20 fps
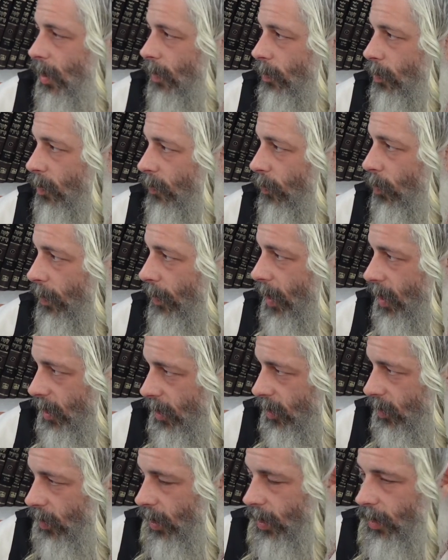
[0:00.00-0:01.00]
perform an
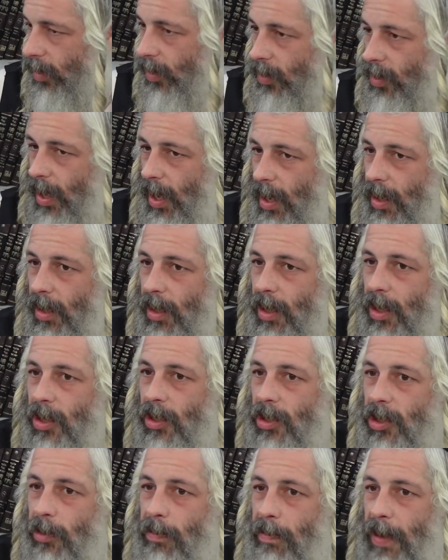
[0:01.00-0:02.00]
isur. Okay?
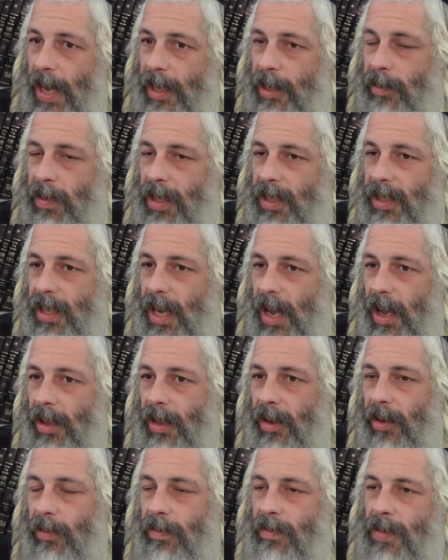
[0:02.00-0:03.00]
So pat
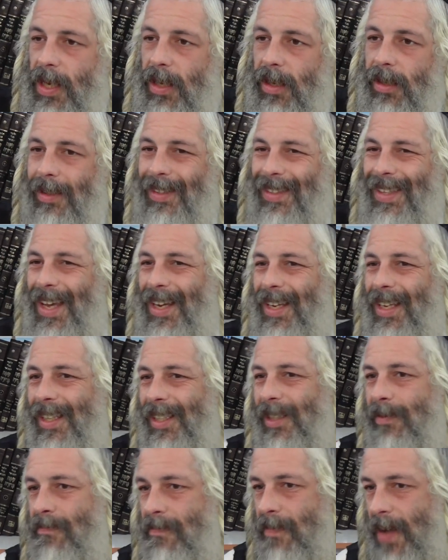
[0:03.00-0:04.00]
b'salo means that
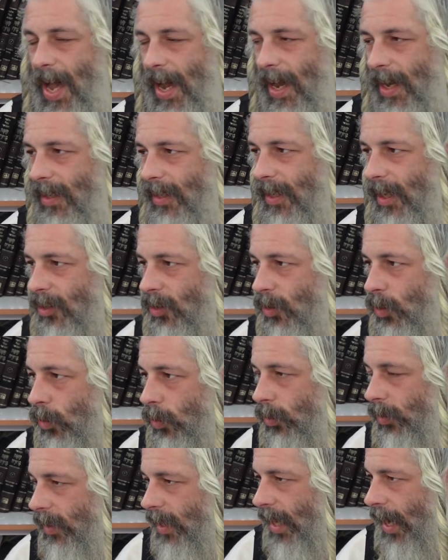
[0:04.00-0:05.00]
his mind gets
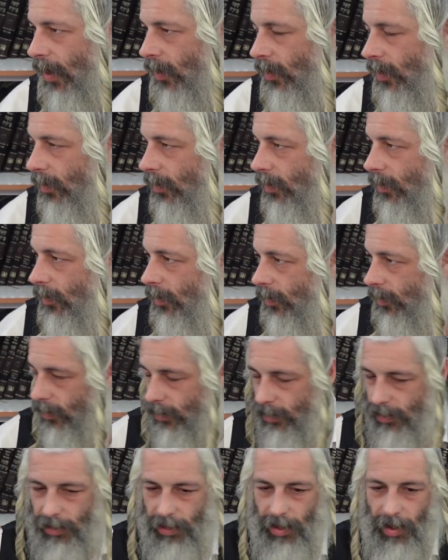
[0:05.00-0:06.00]
cooled down.
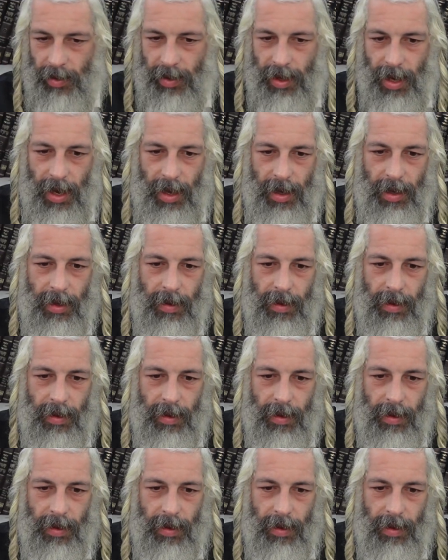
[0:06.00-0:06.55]
Okay?